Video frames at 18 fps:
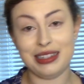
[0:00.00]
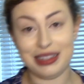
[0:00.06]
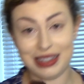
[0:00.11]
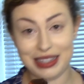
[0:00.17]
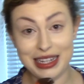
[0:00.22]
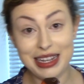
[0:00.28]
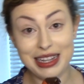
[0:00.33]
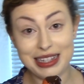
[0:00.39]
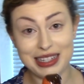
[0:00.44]

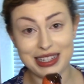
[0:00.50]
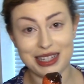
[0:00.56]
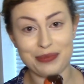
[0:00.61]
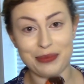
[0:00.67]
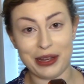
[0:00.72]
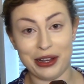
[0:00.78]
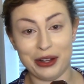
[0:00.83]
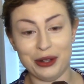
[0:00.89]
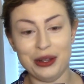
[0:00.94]
tea to
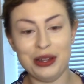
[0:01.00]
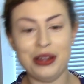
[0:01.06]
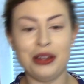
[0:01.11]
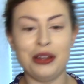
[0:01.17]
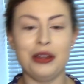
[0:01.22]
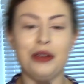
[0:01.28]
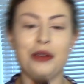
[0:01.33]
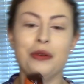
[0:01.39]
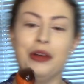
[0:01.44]
spill
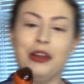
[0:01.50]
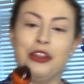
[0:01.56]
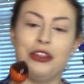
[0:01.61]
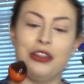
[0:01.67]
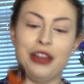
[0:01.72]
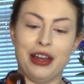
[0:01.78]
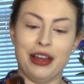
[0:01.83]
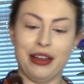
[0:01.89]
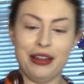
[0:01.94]
with
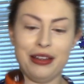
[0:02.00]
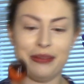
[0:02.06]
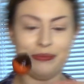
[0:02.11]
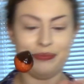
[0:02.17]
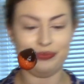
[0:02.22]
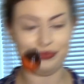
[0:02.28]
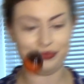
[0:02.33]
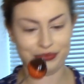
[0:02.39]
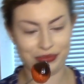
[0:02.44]

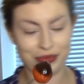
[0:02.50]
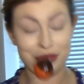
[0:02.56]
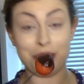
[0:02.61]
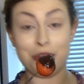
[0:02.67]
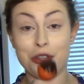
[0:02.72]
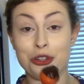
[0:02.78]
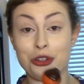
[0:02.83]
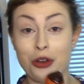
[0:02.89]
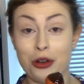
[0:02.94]

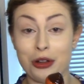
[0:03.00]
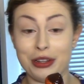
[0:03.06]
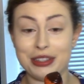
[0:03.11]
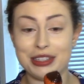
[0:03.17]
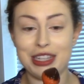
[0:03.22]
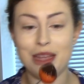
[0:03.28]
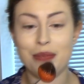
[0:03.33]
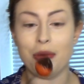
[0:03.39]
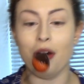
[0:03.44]
the chocolate
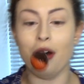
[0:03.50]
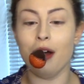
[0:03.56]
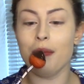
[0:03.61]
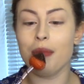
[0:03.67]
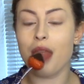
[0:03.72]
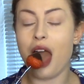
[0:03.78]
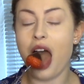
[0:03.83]
teapot.